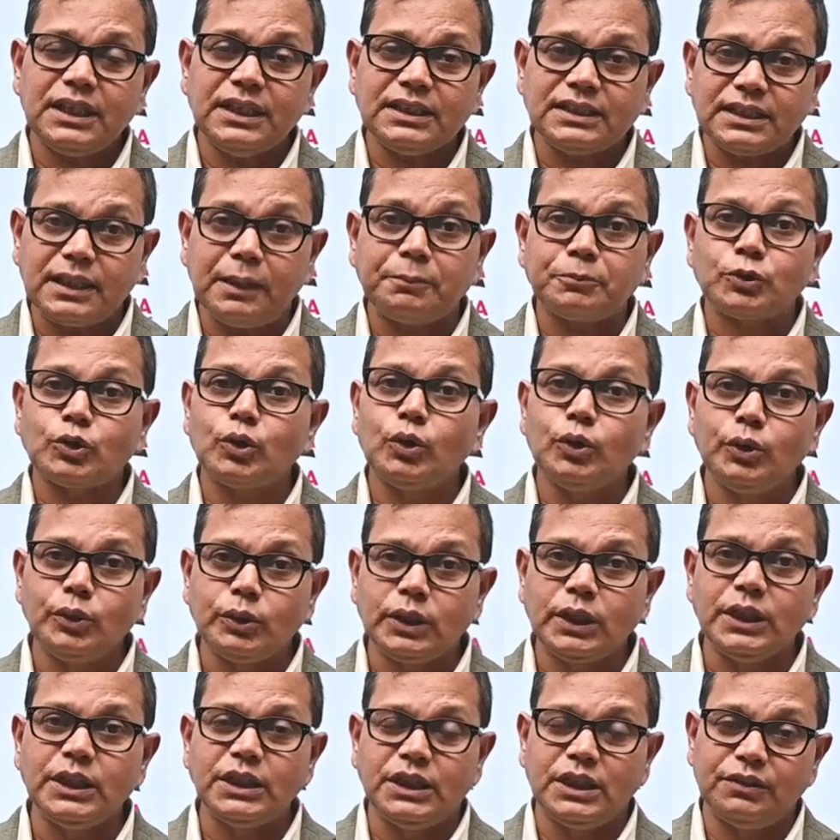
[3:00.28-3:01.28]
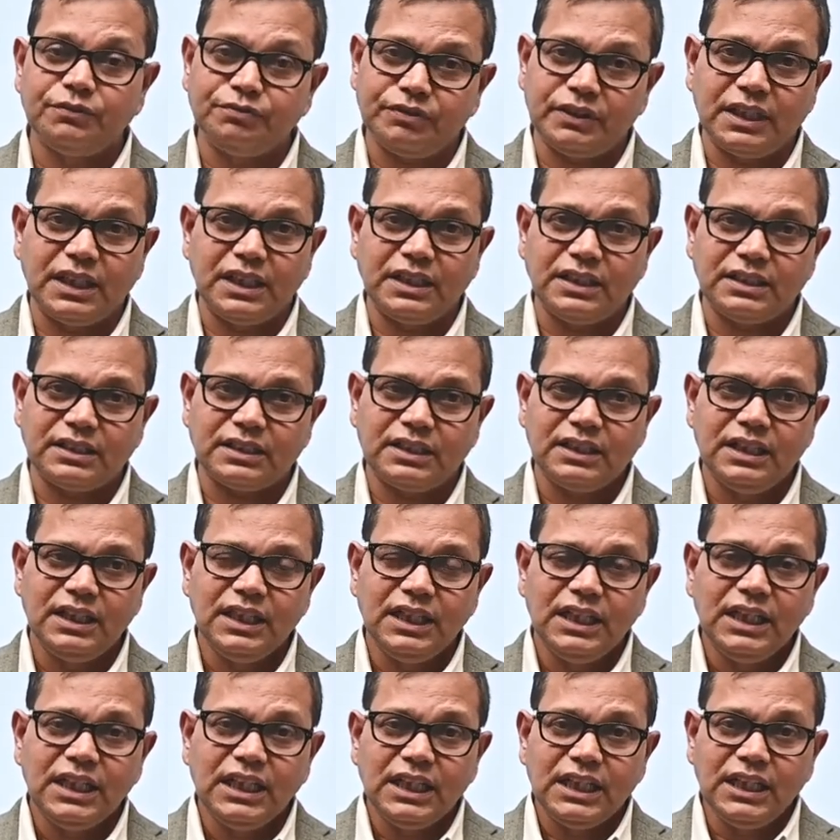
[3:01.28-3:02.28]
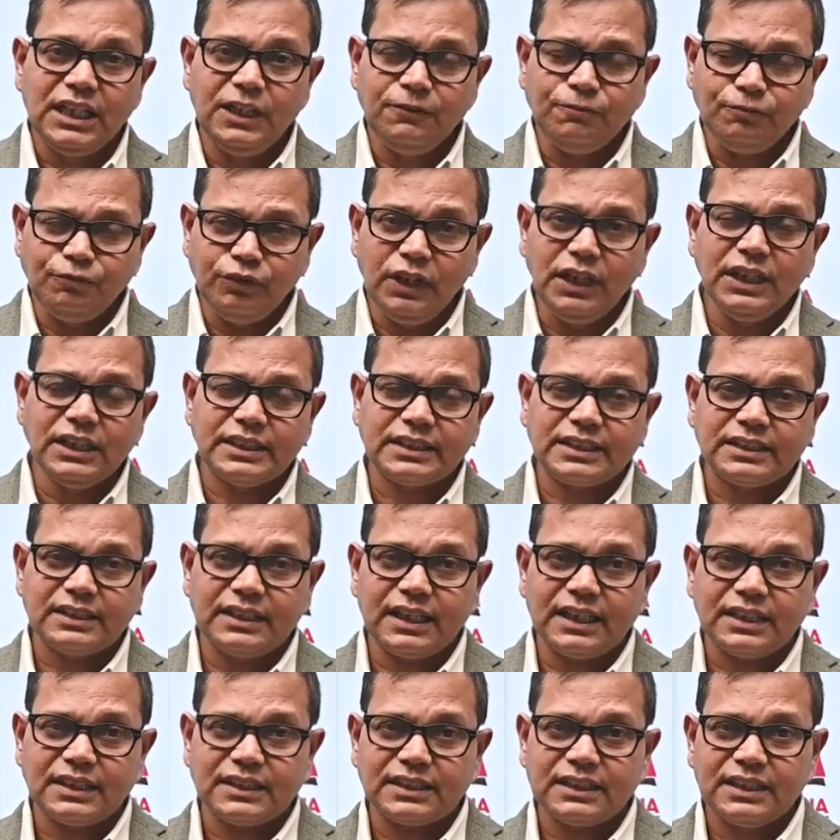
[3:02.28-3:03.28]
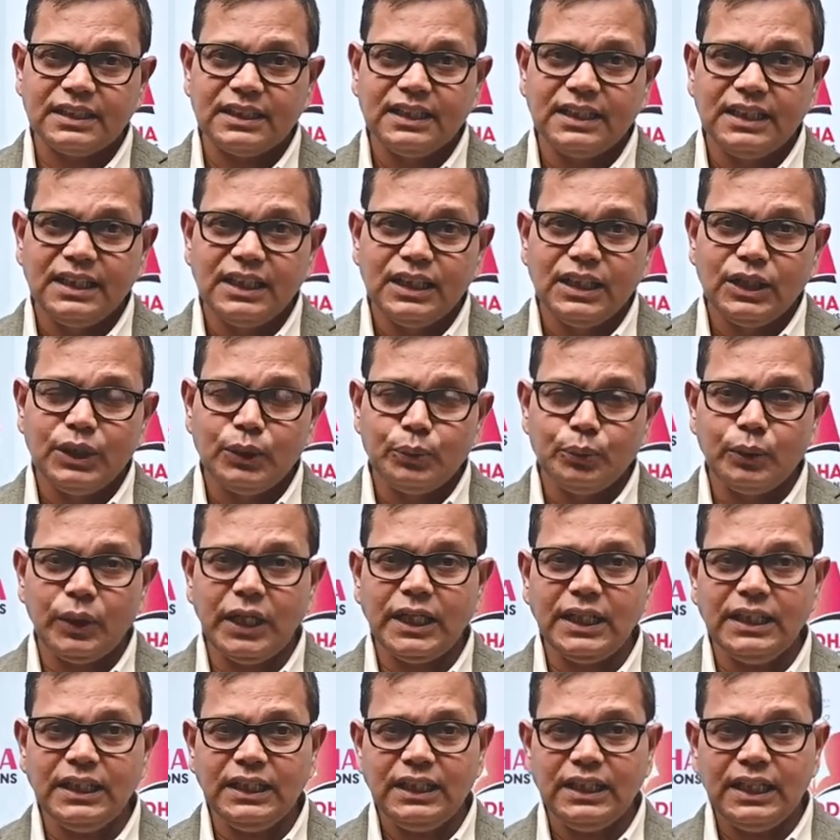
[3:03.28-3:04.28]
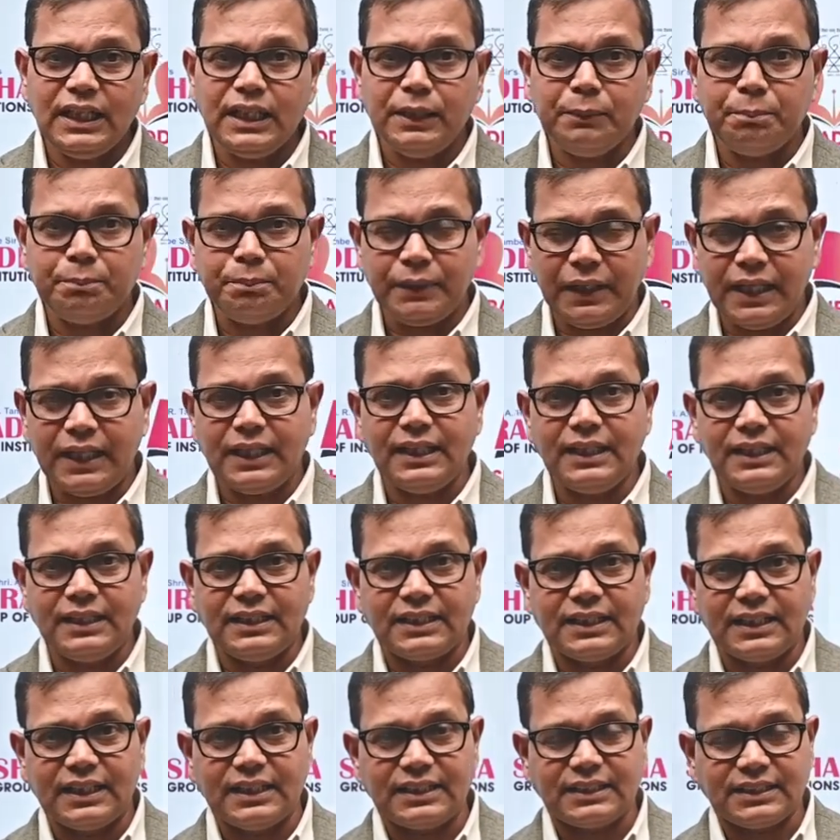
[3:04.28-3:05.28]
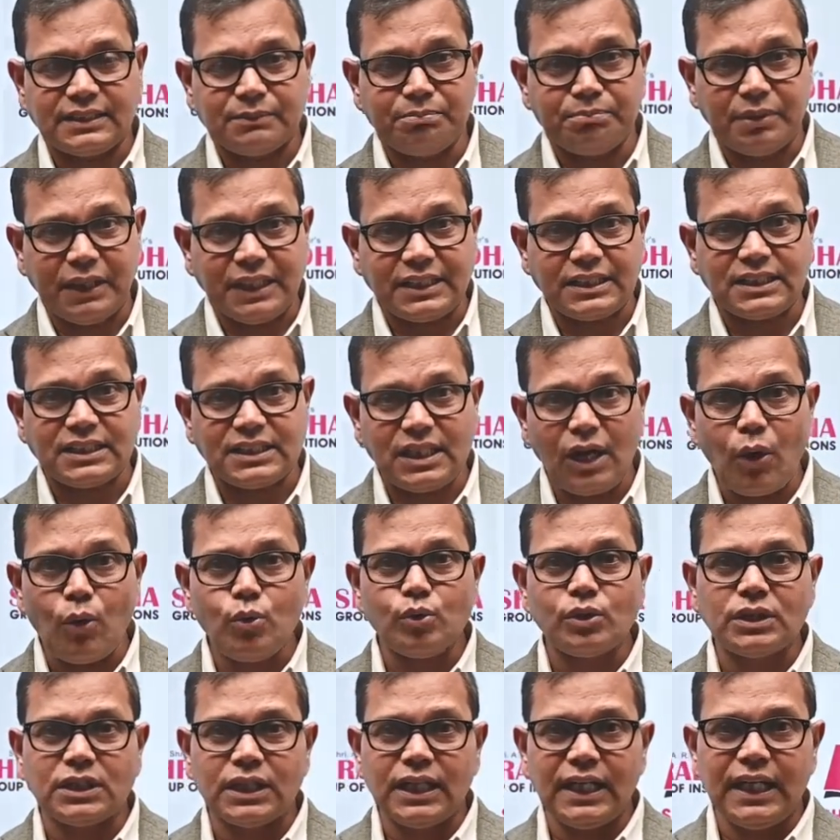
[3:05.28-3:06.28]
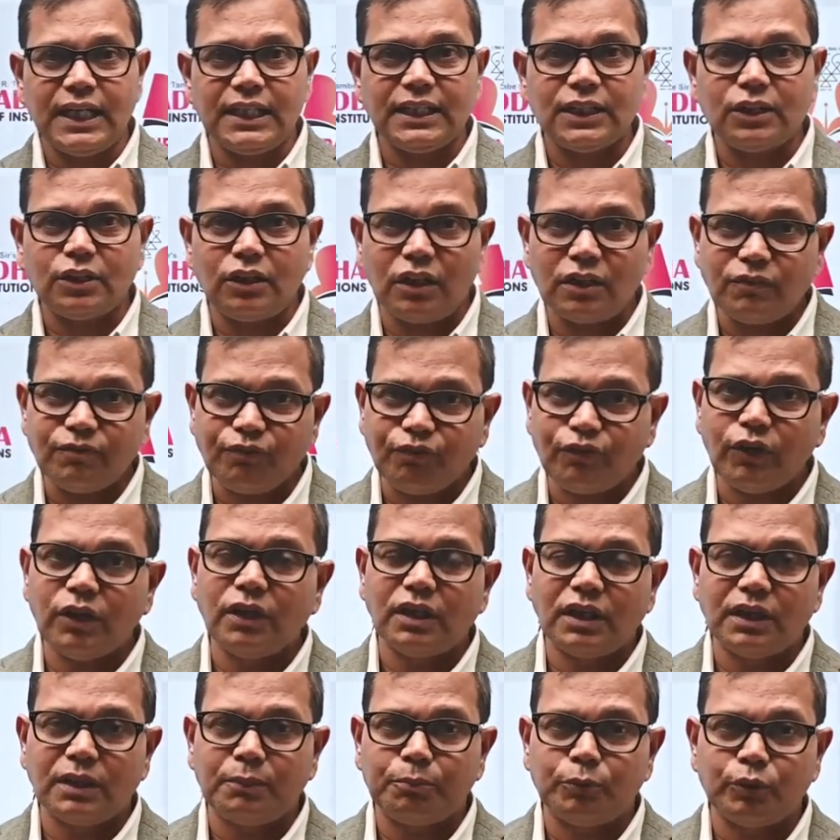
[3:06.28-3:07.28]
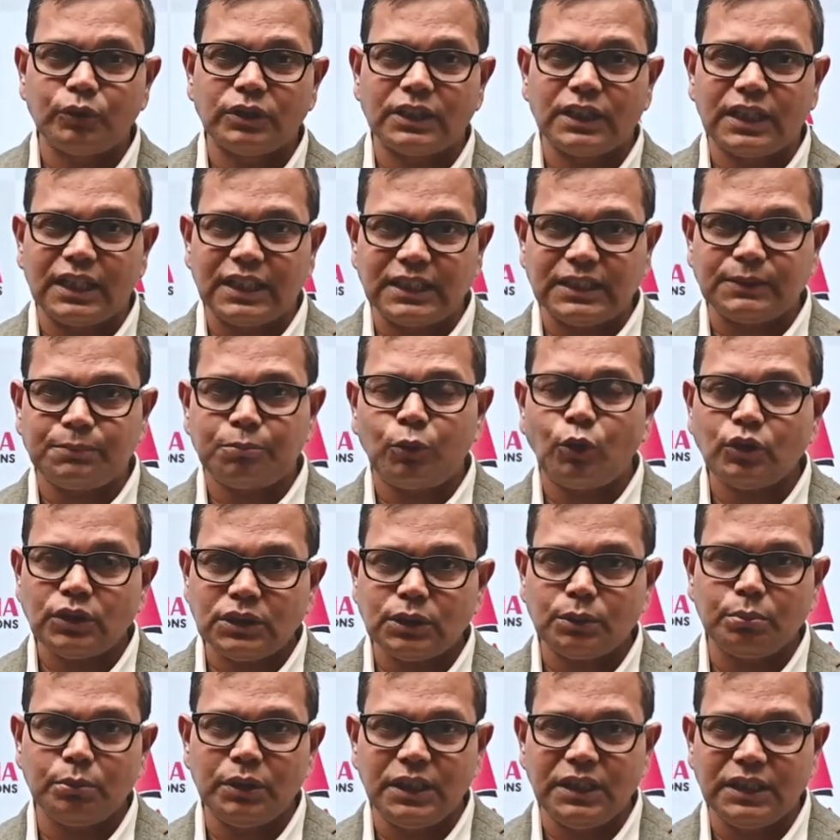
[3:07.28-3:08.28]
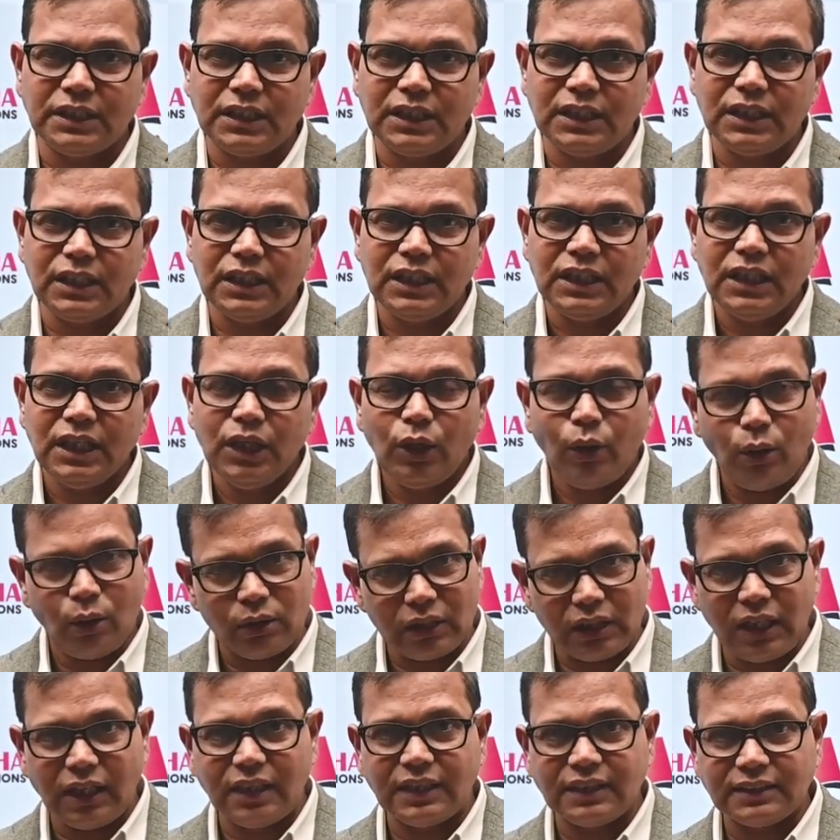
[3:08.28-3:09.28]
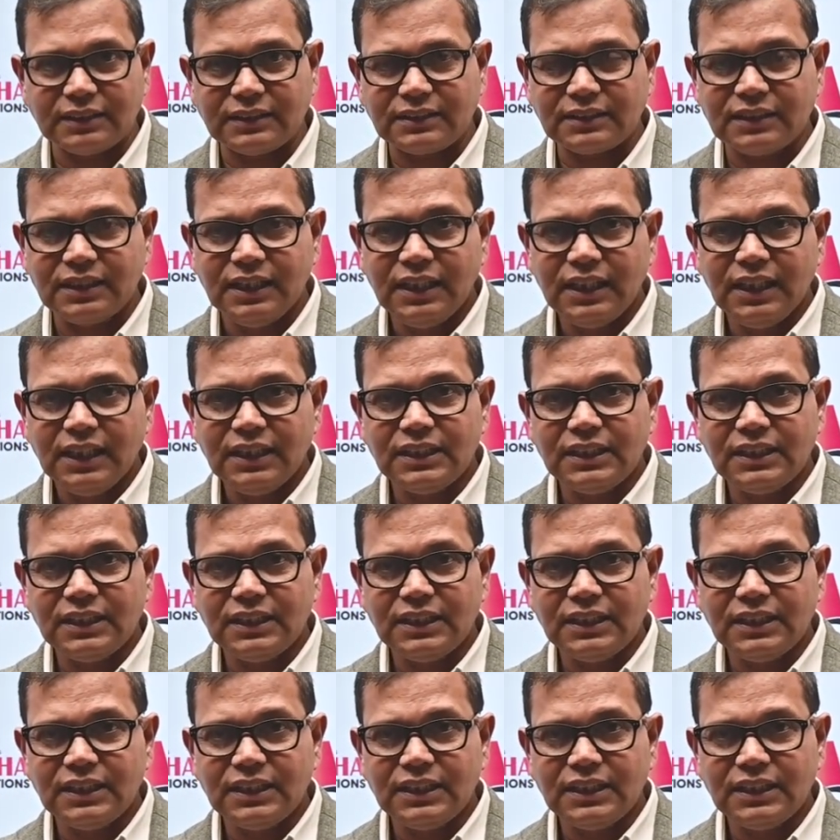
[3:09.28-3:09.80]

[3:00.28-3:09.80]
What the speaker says: is absolutely different. He feels that when a parent has bestowed and conferred upon the responsibility on us,